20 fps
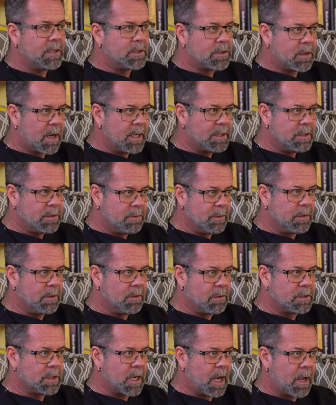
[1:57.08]
and tried
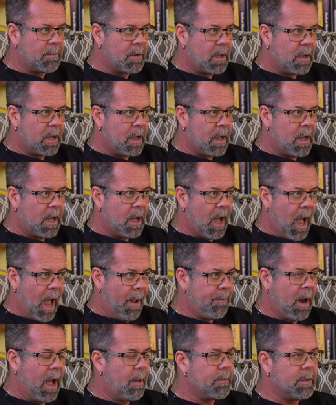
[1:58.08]
doing your job,
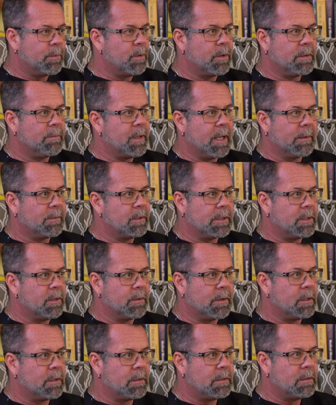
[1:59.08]
I probably wouldn't be able to
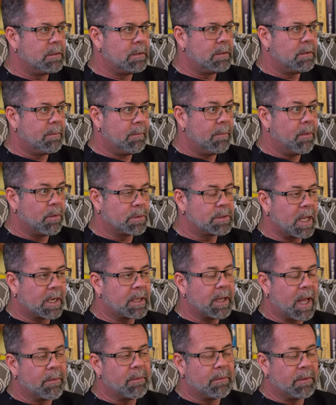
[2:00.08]
do it. Most
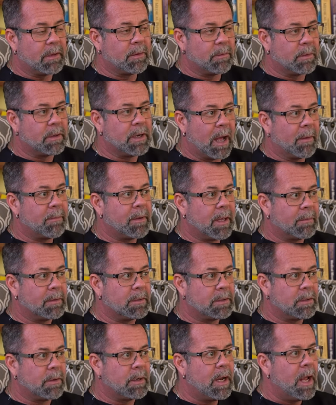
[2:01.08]
likely, I really would not be
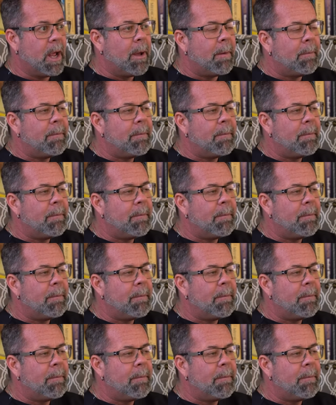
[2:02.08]
able to do it.